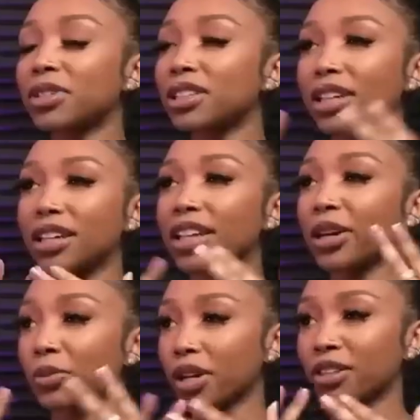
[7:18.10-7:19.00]
at a
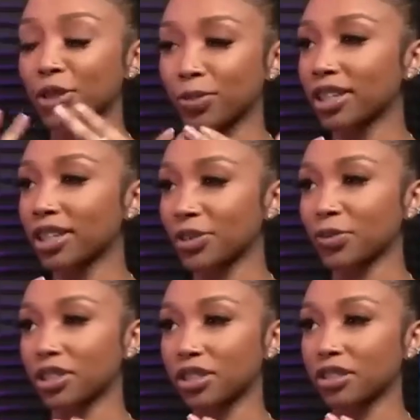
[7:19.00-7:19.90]
critical point,
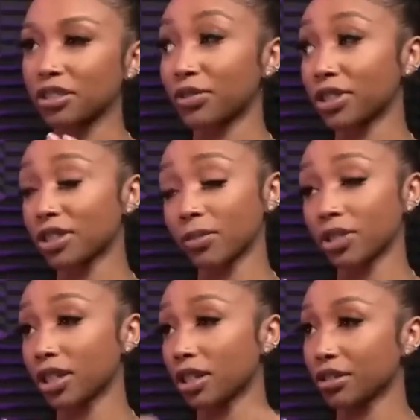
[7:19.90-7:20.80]
and how they choose
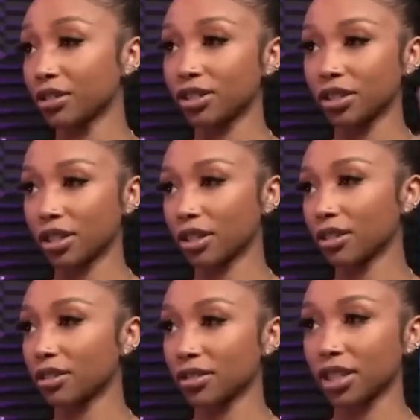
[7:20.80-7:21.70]
to handle it moving
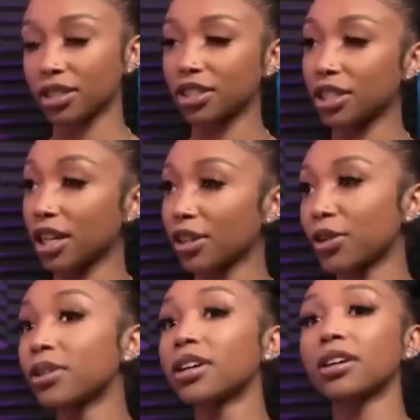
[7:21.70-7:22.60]
forward will
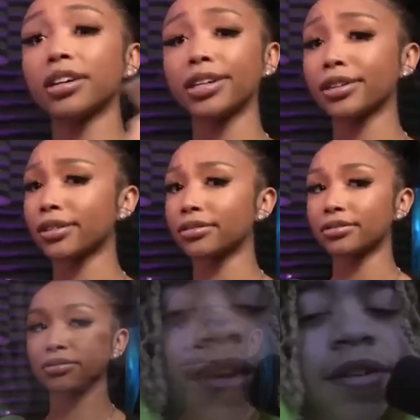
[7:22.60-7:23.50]
have lasting
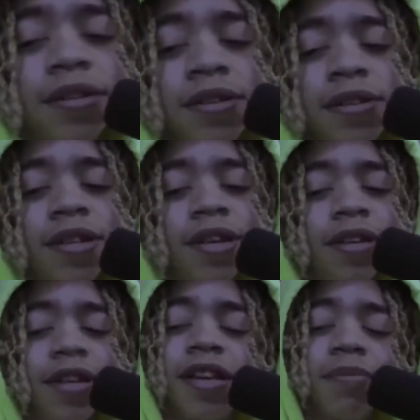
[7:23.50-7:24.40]
consequences.
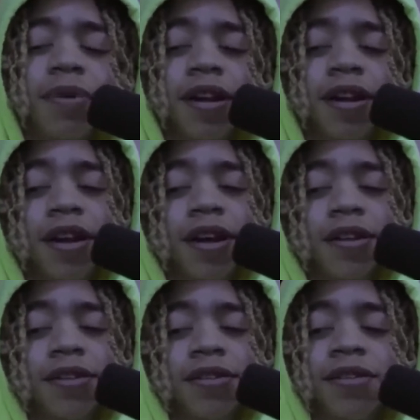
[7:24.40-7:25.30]
King's
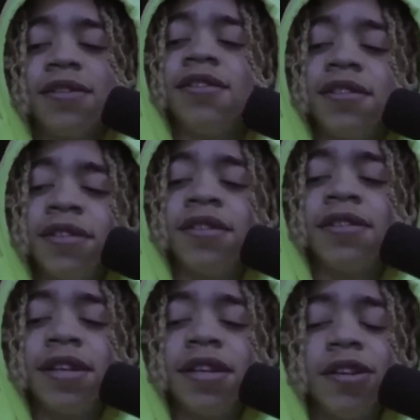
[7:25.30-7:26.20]
rebellious streak,
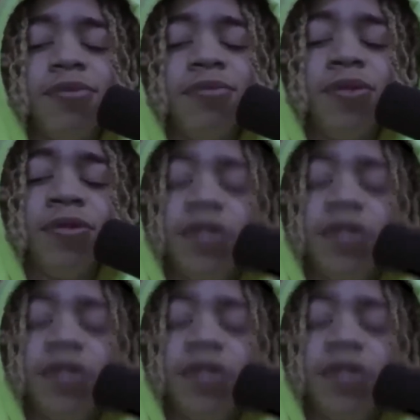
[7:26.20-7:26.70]
his girlfriend's